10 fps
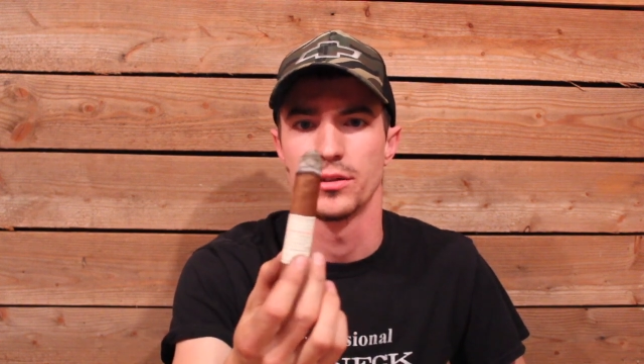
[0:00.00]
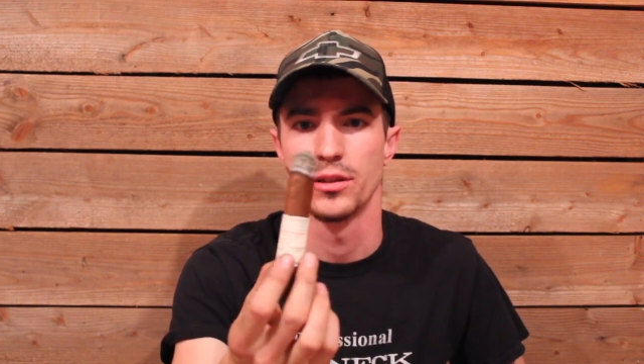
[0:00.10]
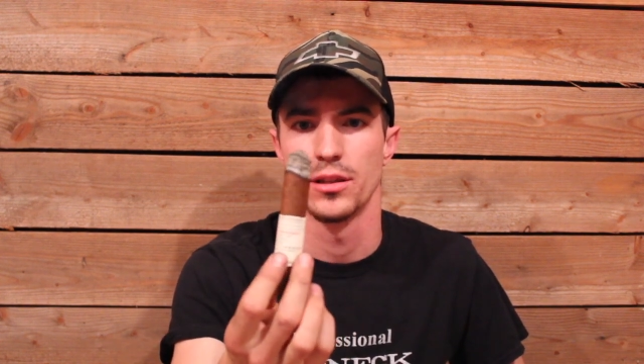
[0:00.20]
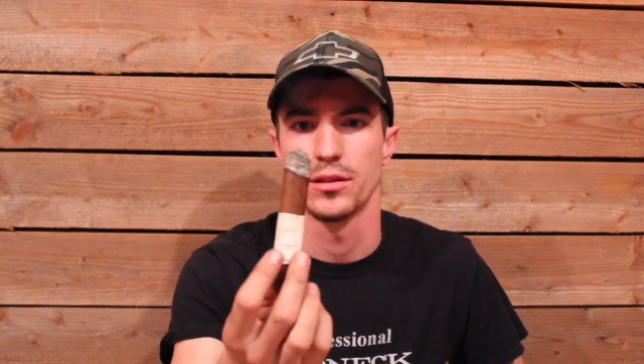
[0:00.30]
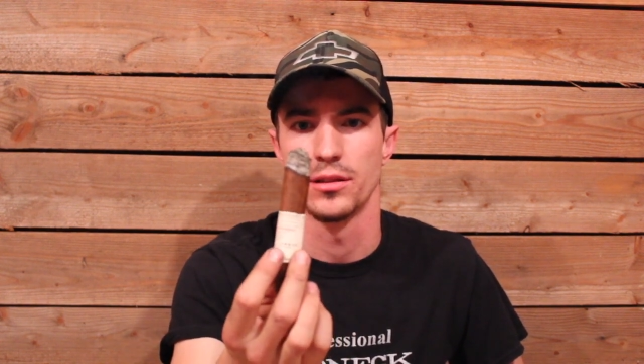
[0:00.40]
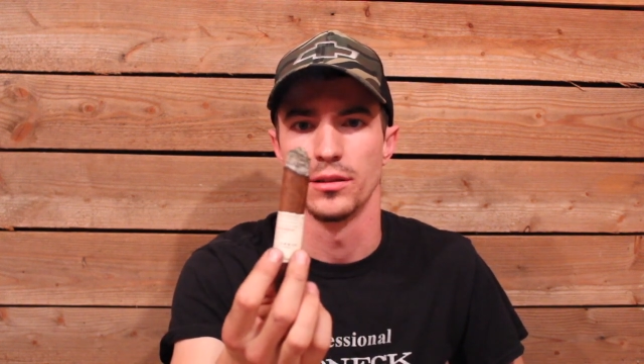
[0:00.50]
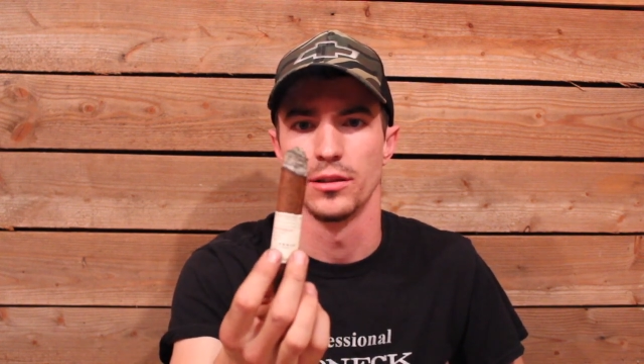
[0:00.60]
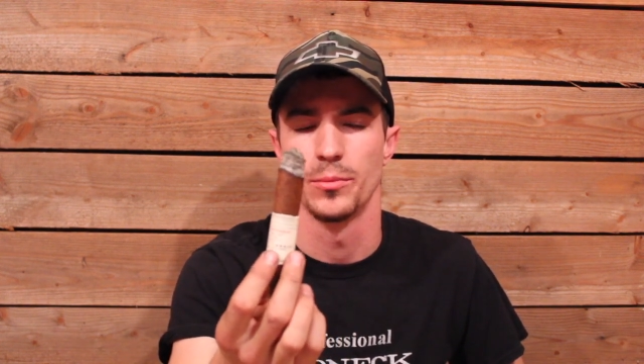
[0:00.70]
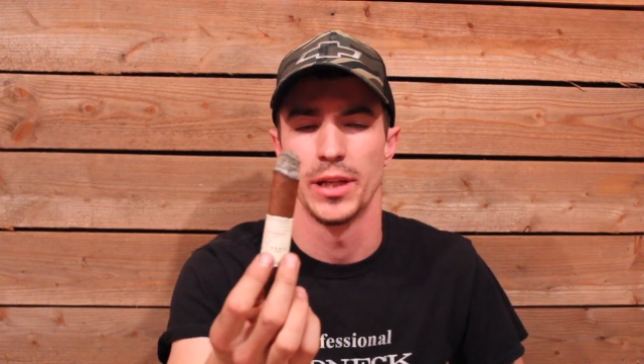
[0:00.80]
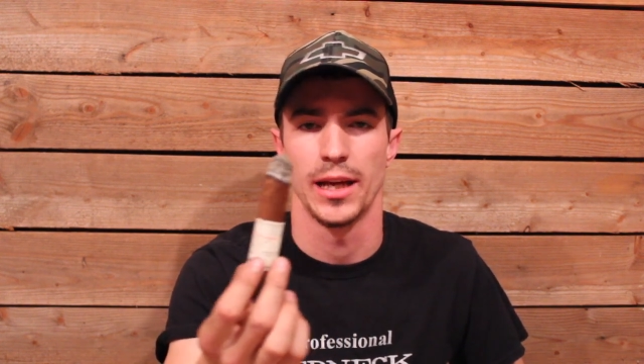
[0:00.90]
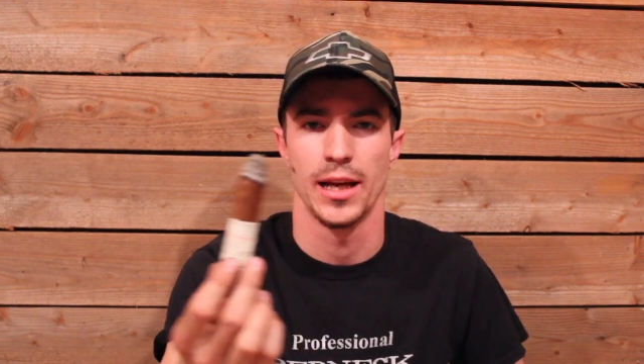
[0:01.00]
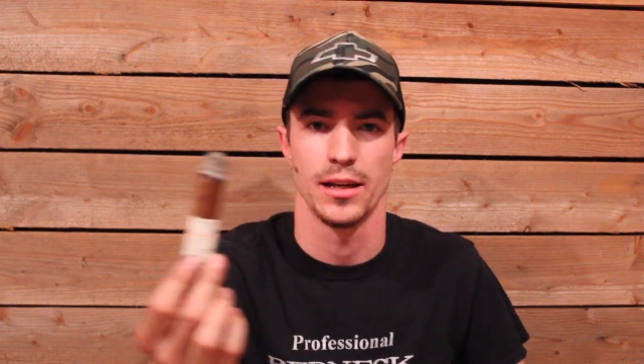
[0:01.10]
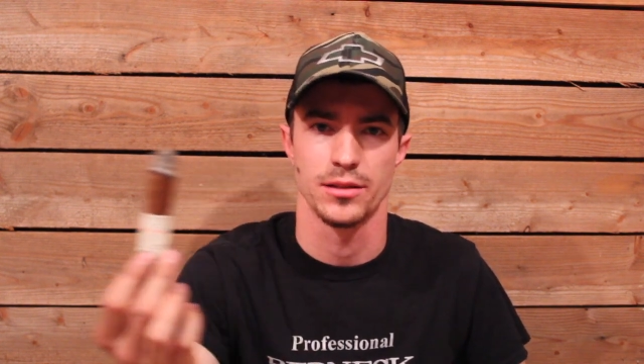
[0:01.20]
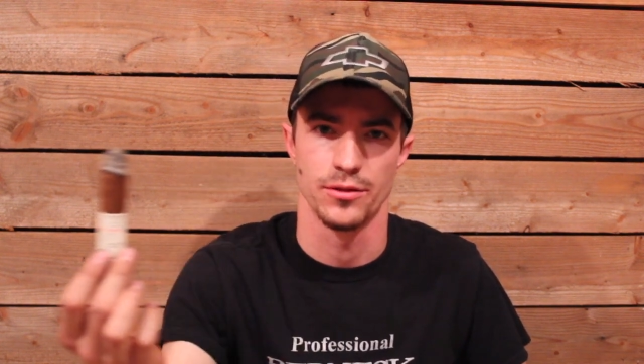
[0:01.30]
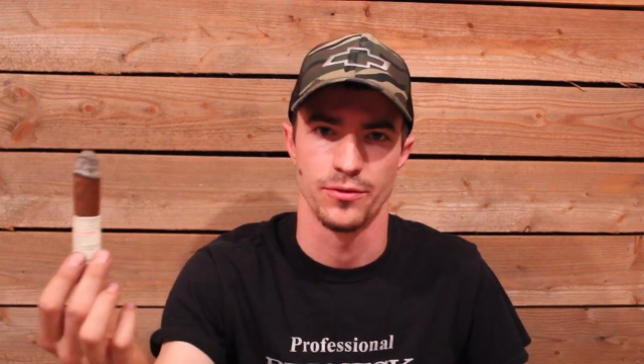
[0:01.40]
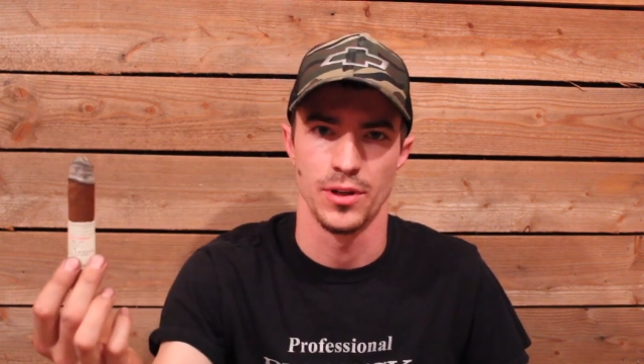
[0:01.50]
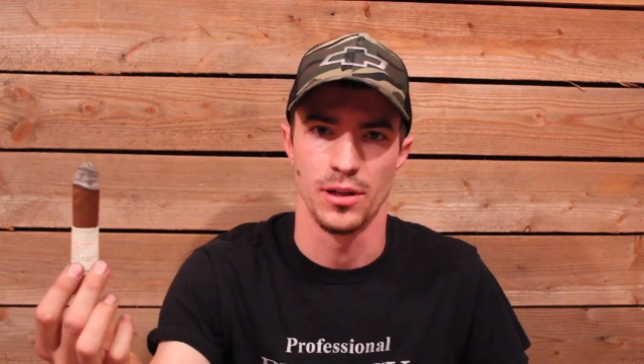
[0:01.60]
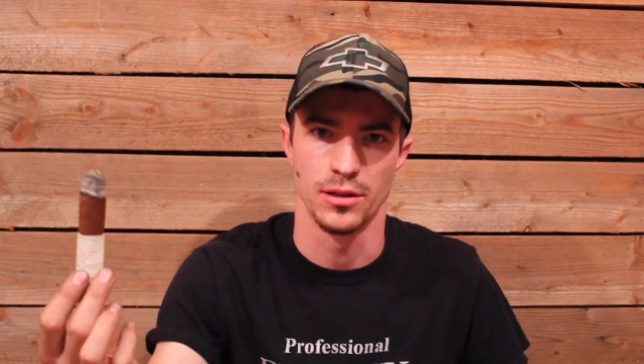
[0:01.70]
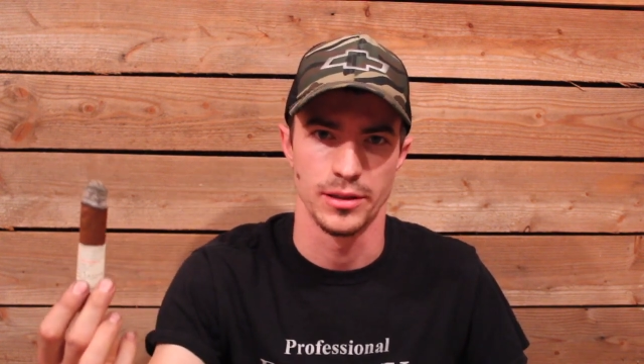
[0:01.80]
just a little bit of ash that fell,